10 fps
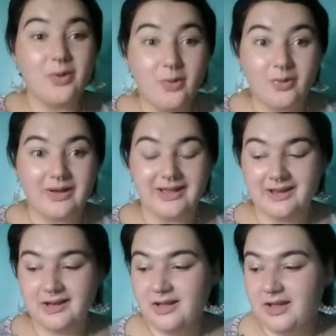
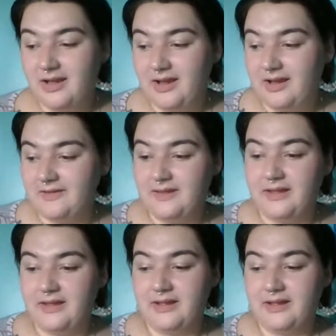on, and
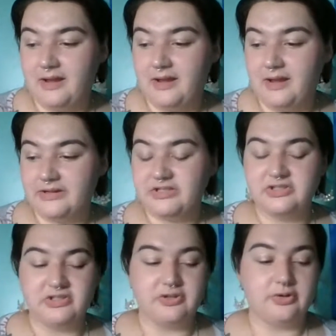then I'm going to
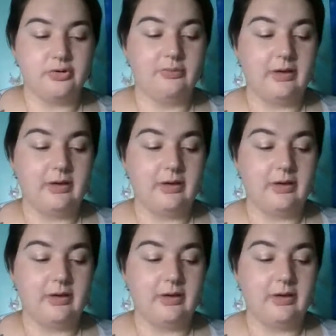do